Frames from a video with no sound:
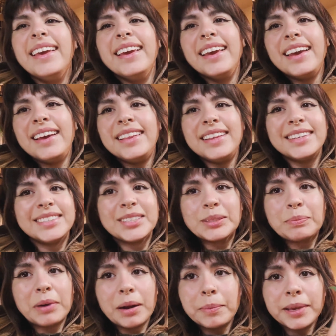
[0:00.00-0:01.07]
and then
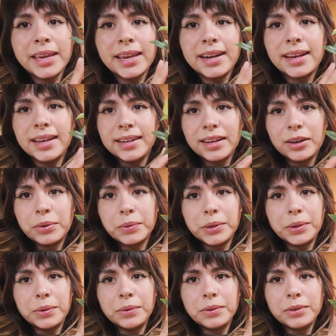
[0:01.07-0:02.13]
just propagate it, and it
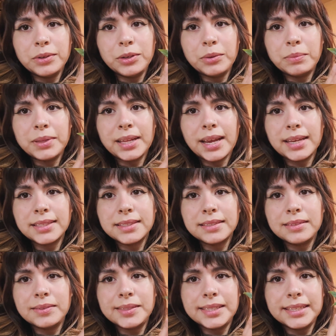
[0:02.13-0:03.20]
grew new
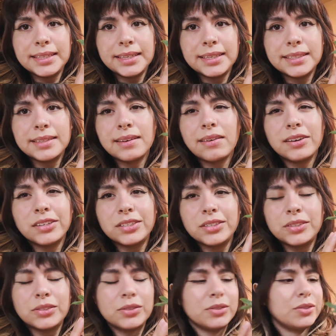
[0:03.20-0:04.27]
plants, new seedlings that are
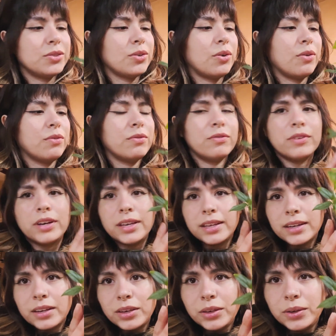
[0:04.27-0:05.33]
just so
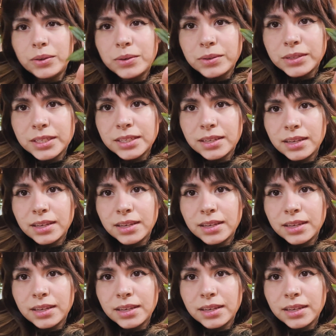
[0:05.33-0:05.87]
freaking cute.